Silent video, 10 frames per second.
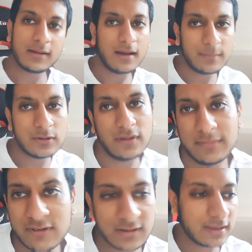I'm, uh, I'm
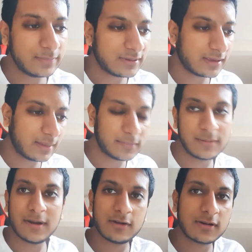just going to keep saying Captain
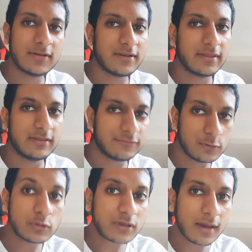America rather than the
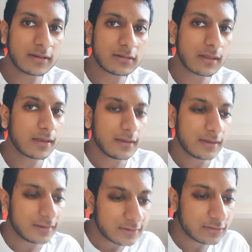full title
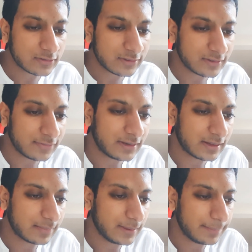just because I feel like
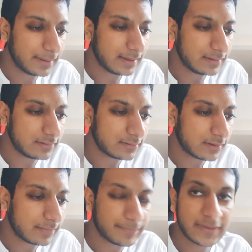it'd be a bit
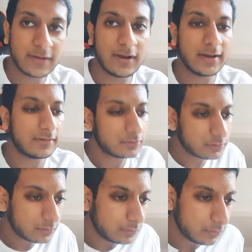easier. Alright,
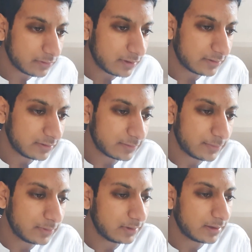scores are
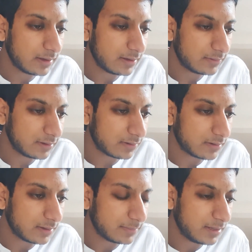6.9 out of 10 on
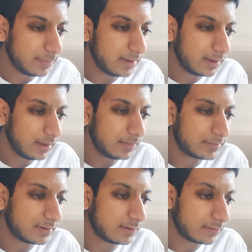IMDb,
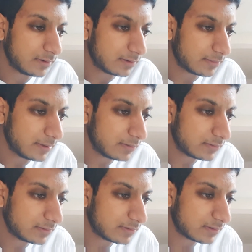80% on Rotten Tomatoes
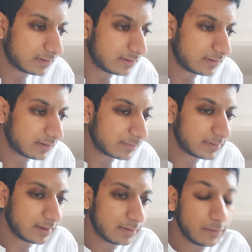and 66%
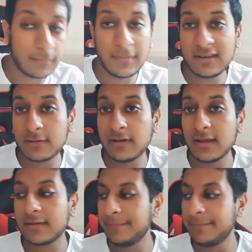on Metacritic.